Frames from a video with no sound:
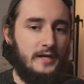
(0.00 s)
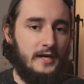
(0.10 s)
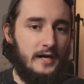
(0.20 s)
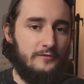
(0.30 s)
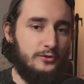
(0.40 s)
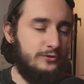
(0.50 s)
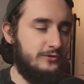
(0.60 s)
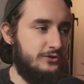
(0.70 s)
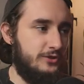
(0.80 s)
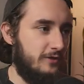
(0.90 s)
If you're
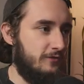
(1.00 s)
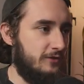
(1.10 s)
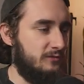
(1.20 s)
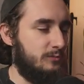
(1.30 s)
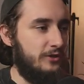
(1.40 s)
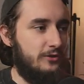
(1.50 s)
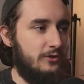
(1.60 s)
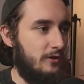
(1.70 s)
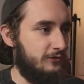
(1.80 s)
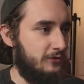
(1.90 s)
using Jira for this part, you
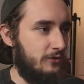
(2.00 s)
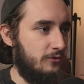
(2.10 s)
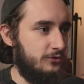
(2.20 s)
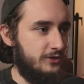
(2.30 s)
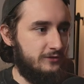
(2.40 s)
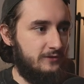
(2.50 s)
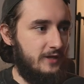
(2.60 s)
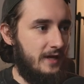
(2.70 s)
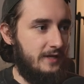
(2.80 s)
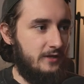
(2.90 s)
could also just
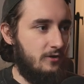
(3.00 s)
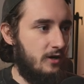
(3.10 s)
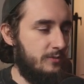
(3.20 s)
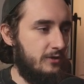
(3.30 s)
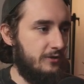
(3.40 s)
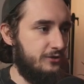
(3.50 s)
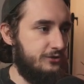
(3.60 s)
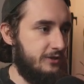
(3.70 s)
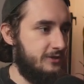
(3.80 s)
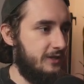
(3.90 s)
add a comment on the
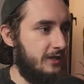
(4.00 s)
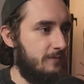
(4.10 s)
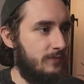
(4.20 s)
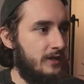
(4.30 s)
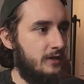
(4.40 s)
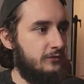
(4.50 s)
Jira ticket.